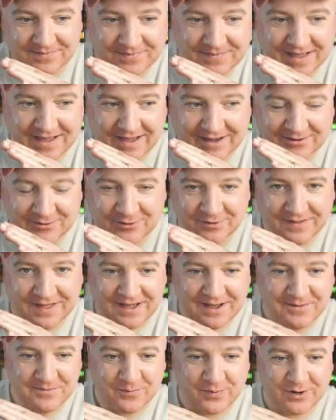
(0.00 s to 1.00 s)
that angle
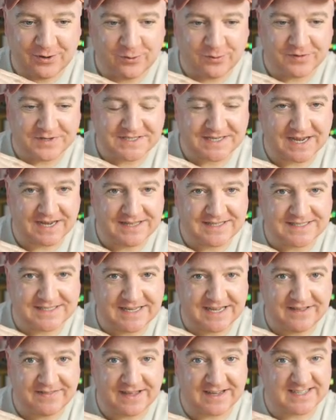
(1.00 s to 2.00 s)
there we know side
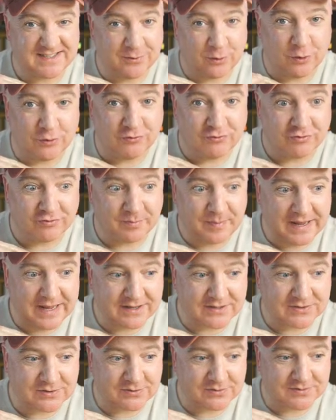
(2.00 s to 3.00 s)
C that's the 100
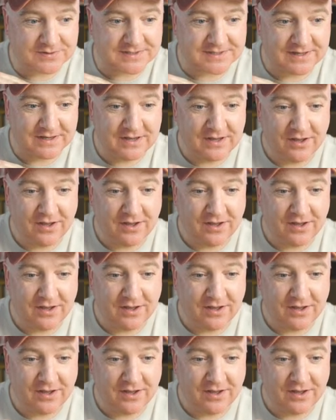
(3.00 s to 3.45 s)
pixels